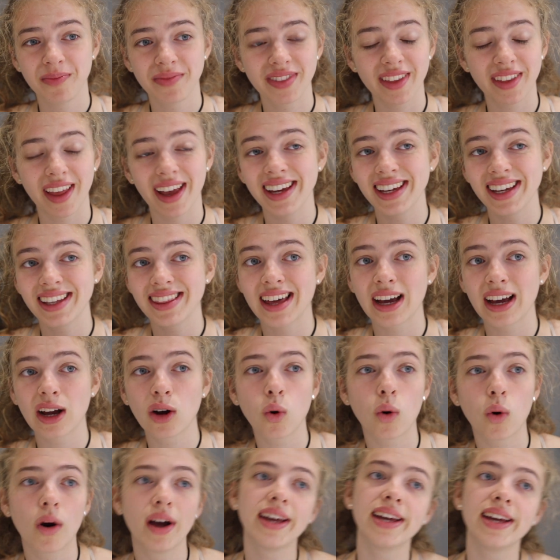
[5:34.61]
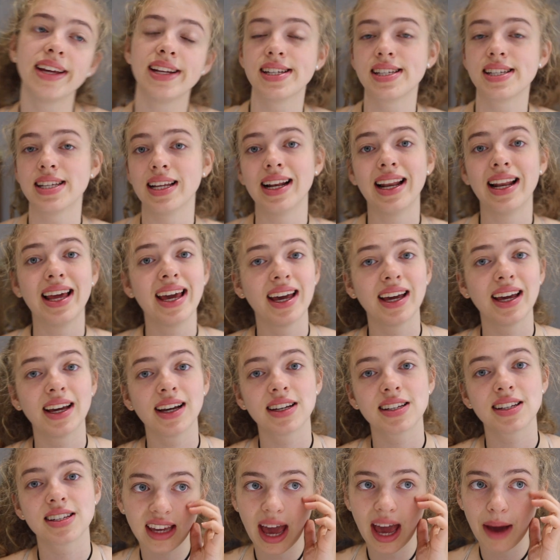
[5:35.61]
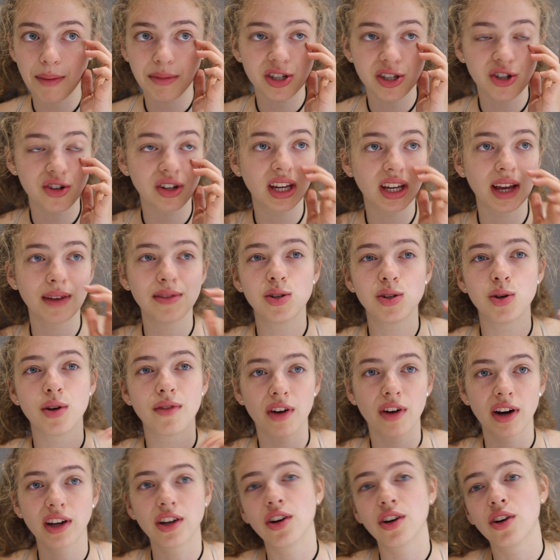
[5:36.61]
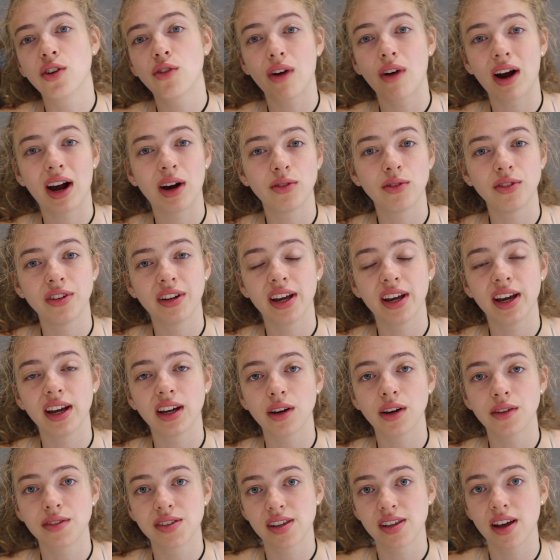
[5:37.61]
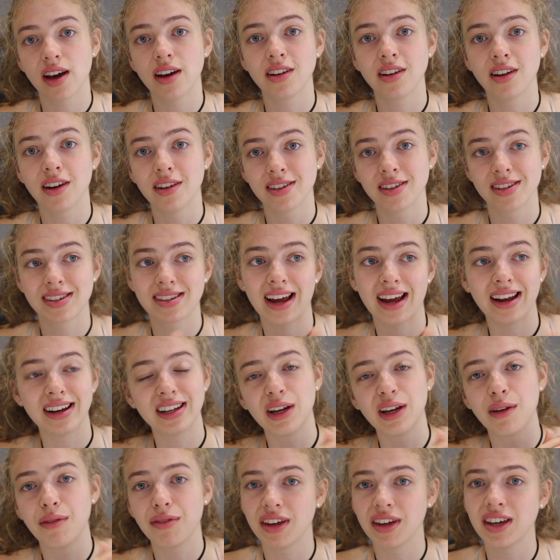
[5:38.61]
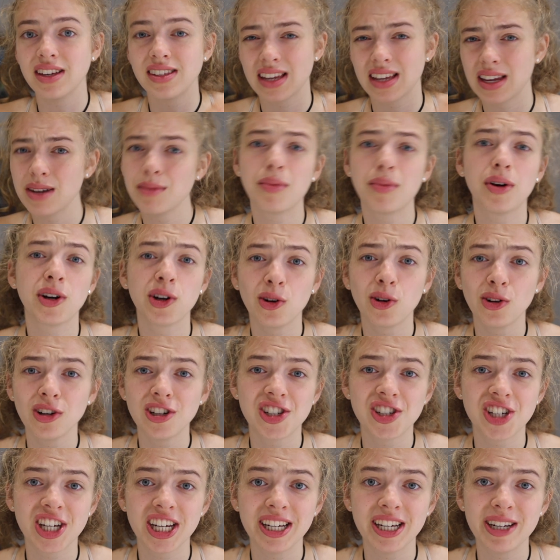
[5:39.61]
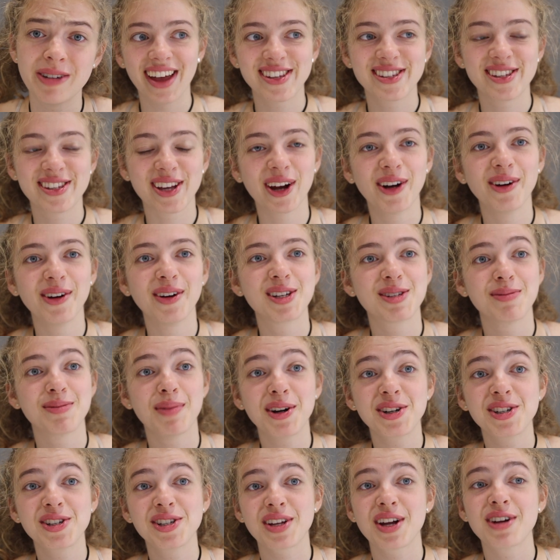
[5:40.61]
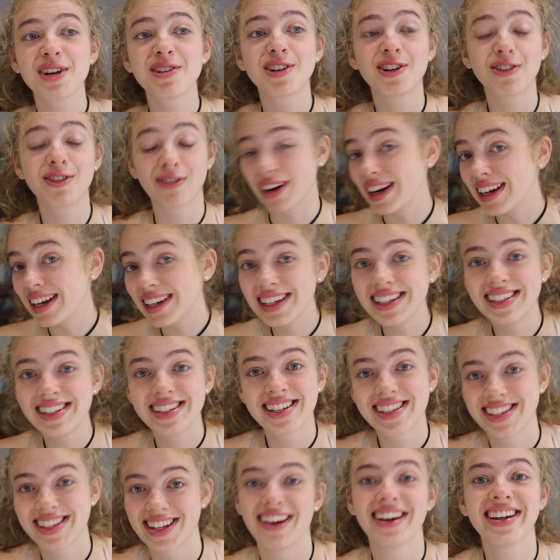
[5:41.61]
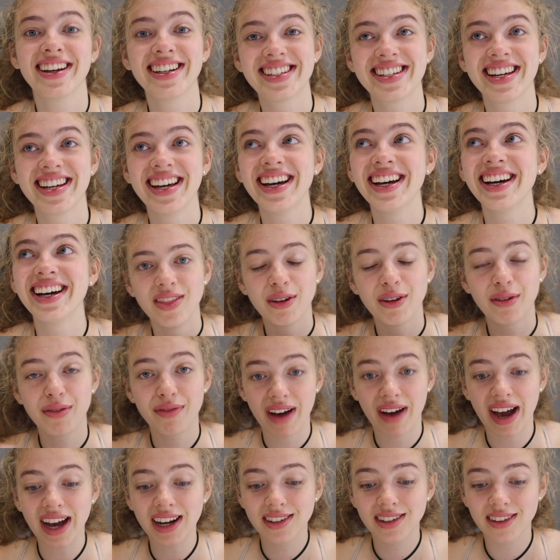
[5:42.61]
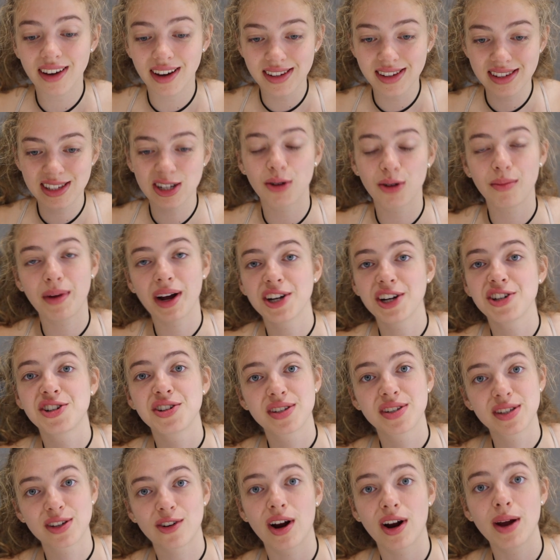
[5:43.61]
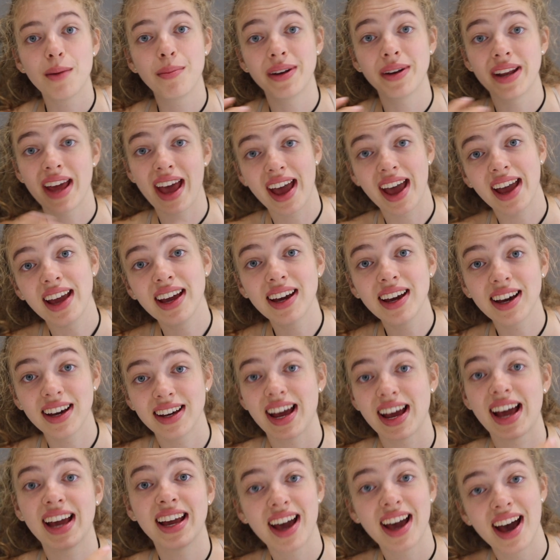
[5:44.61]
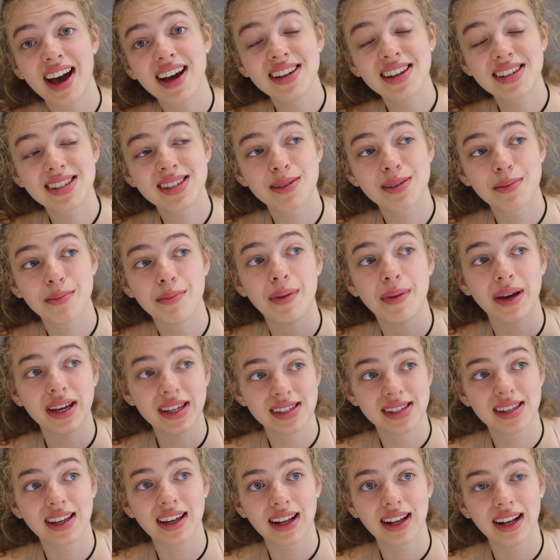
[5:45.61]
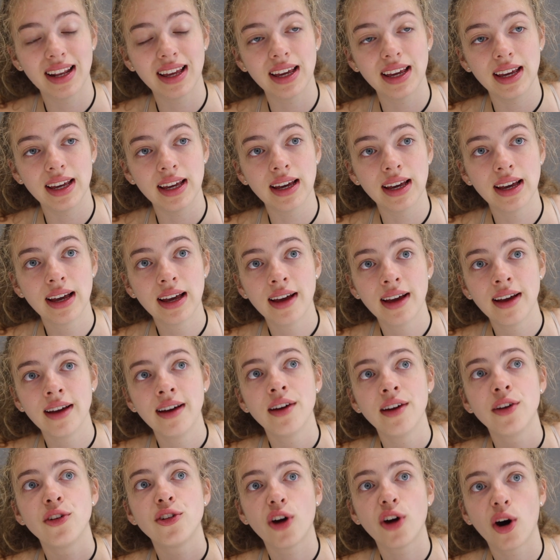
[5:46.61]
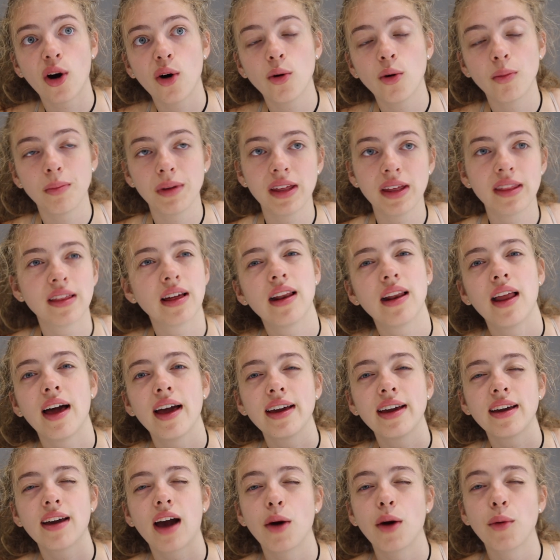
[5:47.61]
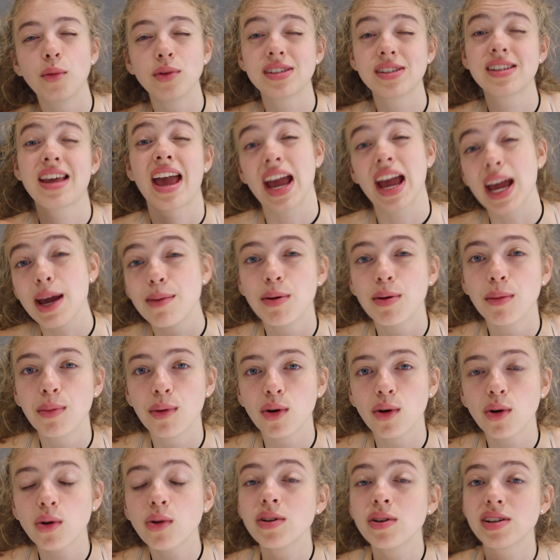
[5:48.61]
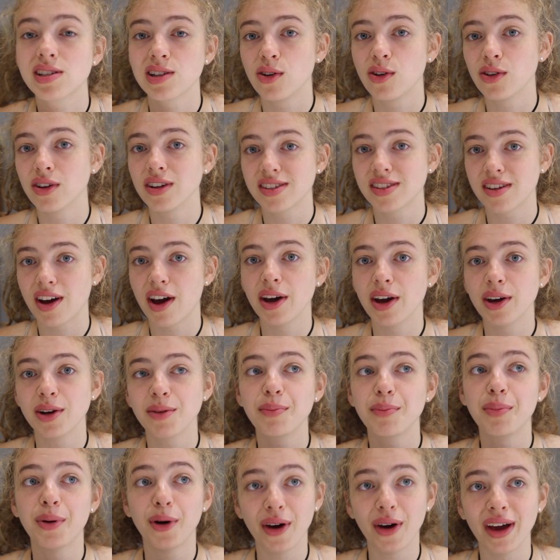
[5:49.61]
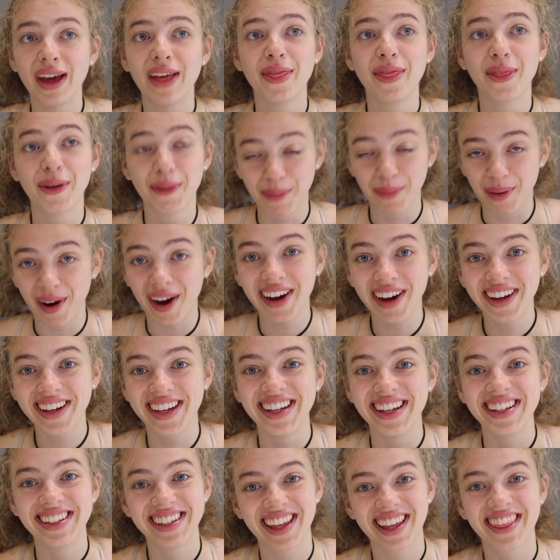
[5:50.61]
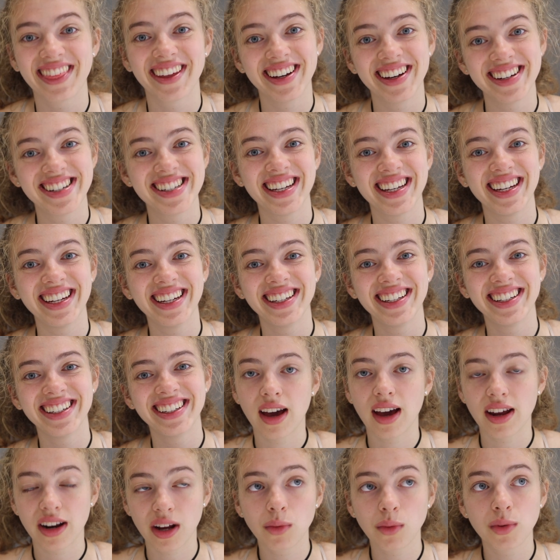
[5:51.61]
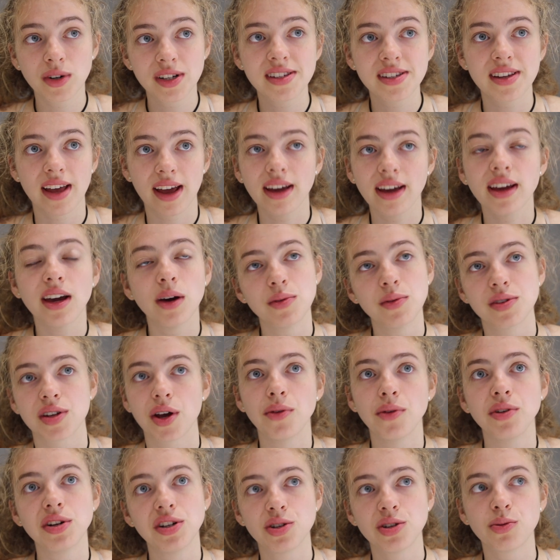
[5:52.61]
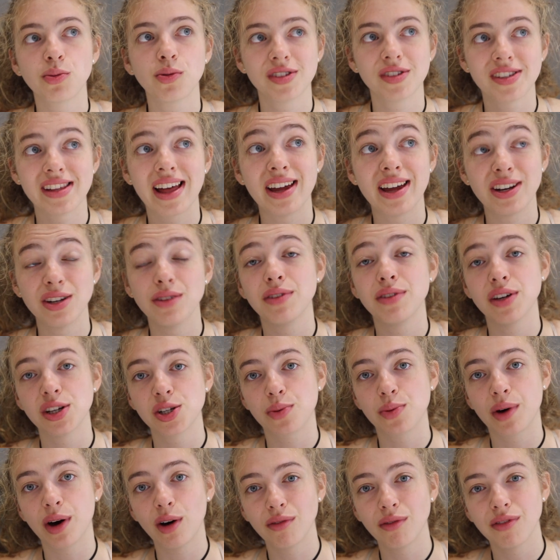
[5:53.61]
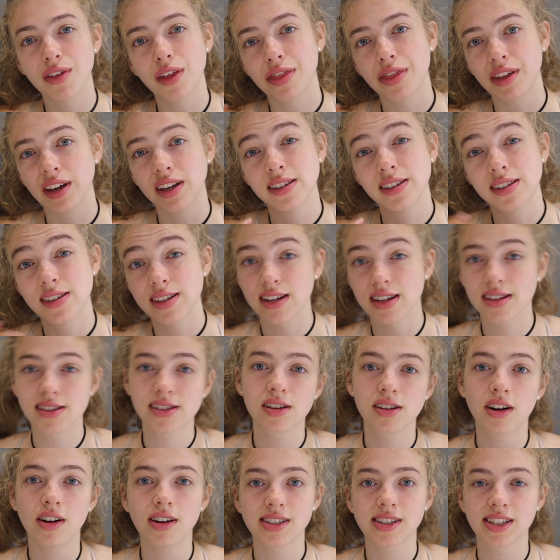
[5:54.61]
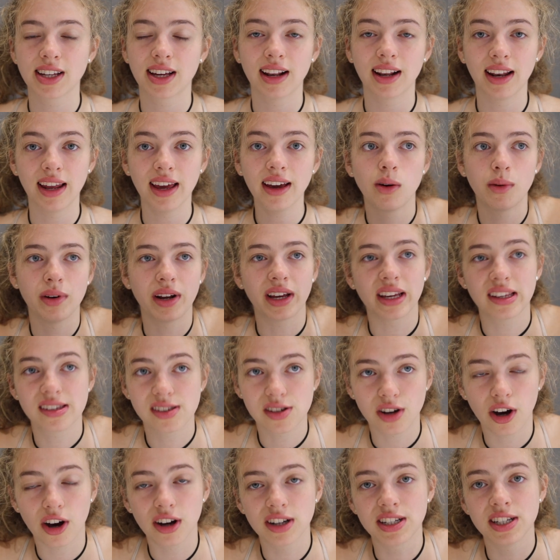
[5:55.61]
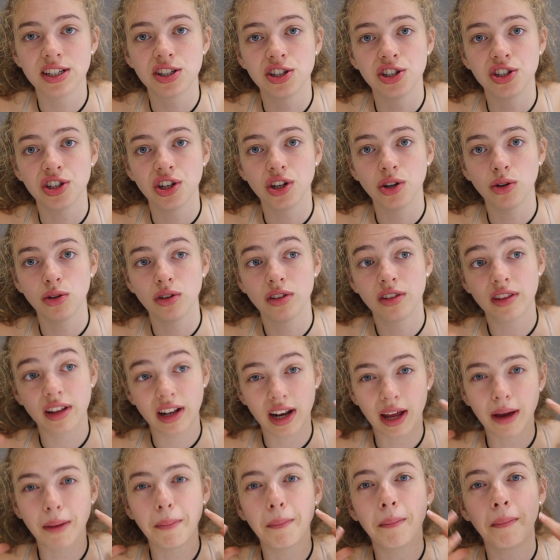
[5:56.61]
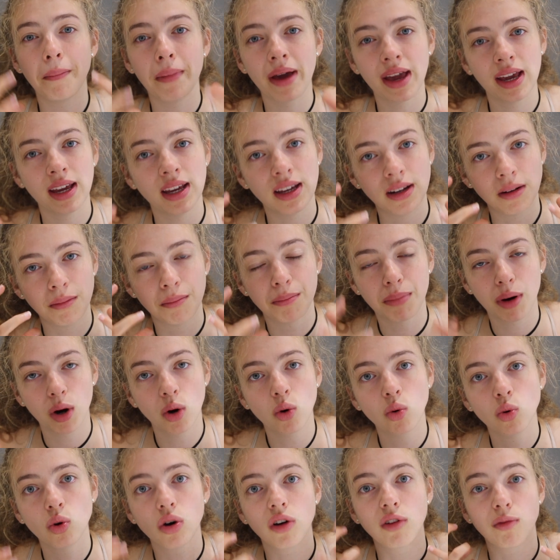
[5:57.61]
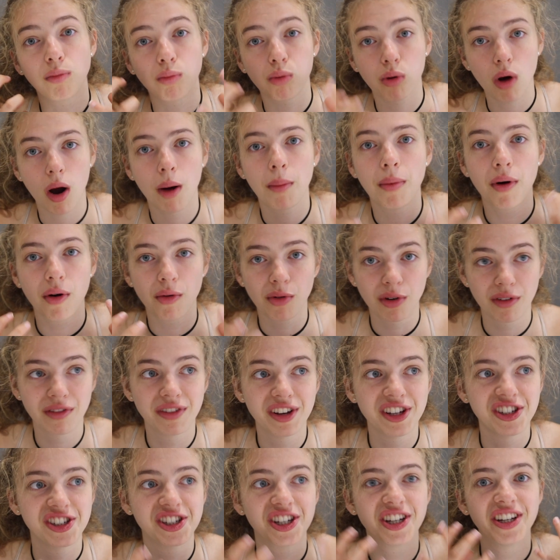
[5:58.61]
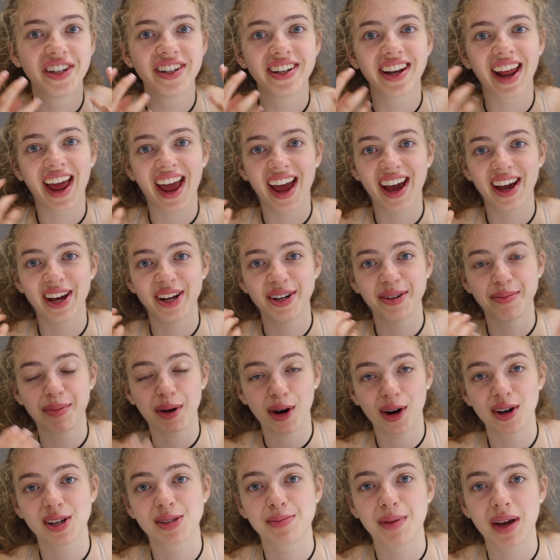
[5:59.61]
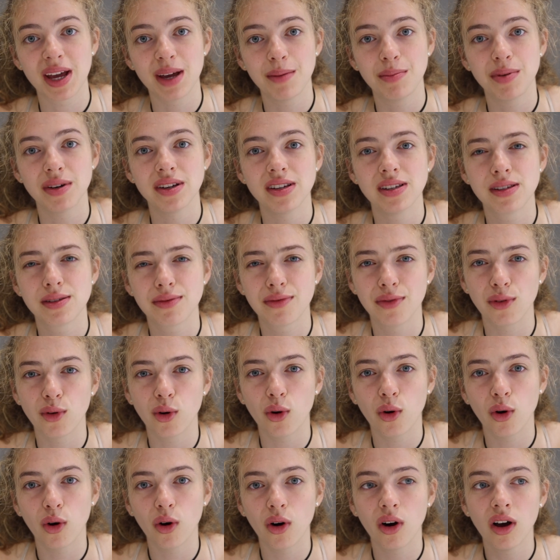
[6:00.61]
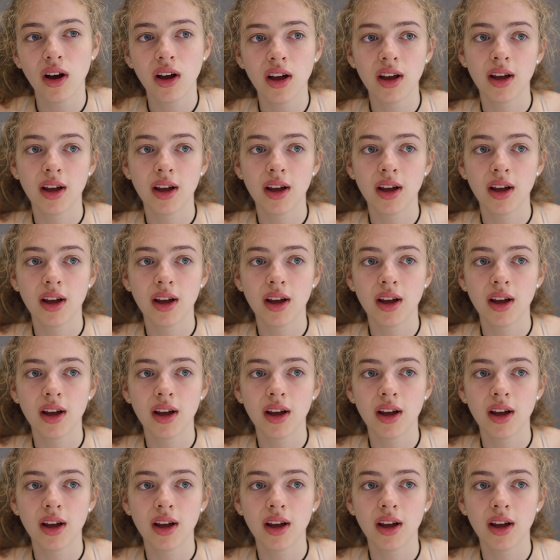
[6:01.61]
Like, they're quite interlinked. Chemistry gives you a very good grounding of certain understanding of things in biology. So as much as I greatly disliked it, the fact that I still managed to scrape an A at AS basically told me that, like, I was capable as long as I'd put in the work in year 13. And I would say it was only towards the end of year 12 that things did start to click, when I started to do the, like, main bulk of proper revision and past papers for